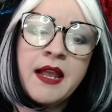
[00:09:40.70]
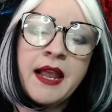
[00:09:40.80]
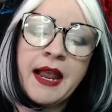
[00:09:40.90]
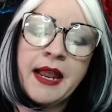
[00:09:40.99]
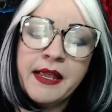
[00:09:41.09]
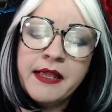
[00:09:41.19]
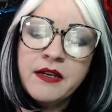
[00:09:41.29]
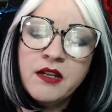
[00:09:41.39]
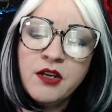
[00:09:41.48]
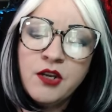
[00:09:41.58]

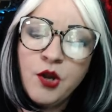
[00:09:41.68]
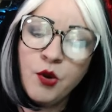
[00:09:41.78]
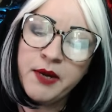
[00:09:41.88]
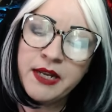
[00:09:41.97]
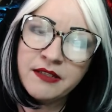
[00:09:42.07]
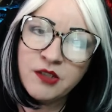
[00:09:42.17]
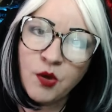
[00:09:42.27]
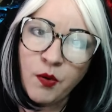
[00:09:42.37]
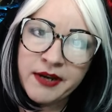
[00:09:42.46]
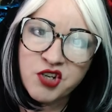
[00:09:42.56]
And nobody is
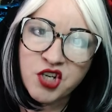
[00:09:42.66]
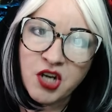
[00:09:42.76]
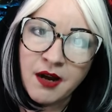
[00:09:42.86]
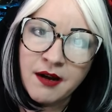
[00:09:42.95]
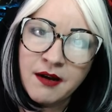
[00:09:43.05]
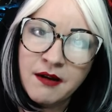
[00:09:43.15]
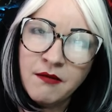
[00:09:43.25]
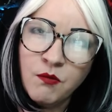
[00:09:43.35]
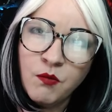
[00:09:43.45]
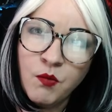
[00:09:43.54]
quite sure
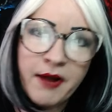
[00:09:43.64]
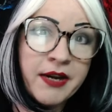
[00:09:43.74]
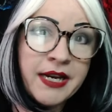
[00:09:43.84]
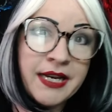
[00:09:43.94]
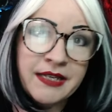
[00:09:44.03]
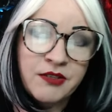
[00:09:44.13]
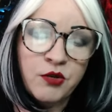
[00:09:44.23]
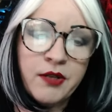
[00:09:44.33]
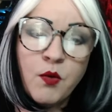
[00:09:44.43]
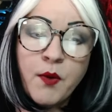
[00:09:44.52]
where he is
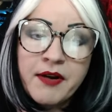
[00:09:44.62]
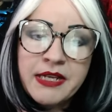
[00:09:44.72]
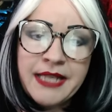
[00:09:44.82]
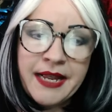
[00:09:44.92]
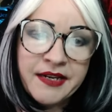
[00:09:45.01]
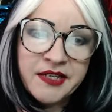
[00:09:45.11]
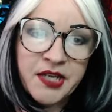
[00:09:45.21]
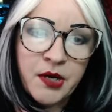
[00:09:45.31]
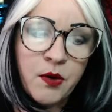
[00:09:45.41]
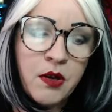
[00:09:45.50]
or, like, where he's heading
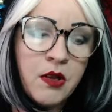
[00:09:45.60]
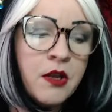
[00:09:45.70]
to.